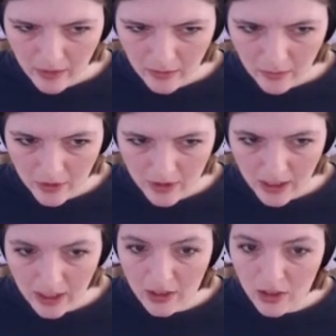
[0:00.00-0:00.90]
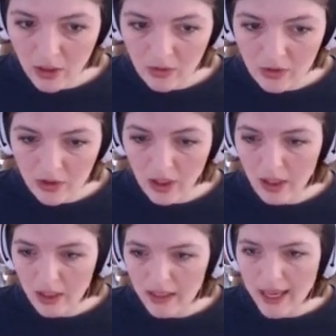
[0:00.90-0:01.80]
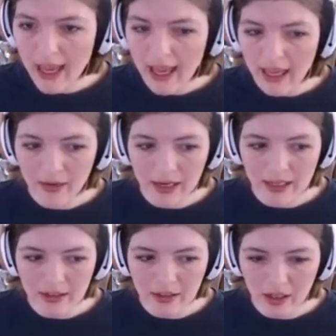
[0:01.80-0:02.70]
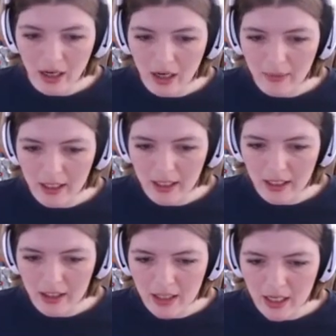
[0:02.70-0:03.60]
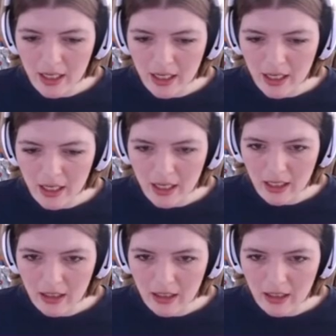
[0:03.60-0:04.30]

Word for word: Pristine and soaked. Good. Yay! You guys aren't garbage! Yay!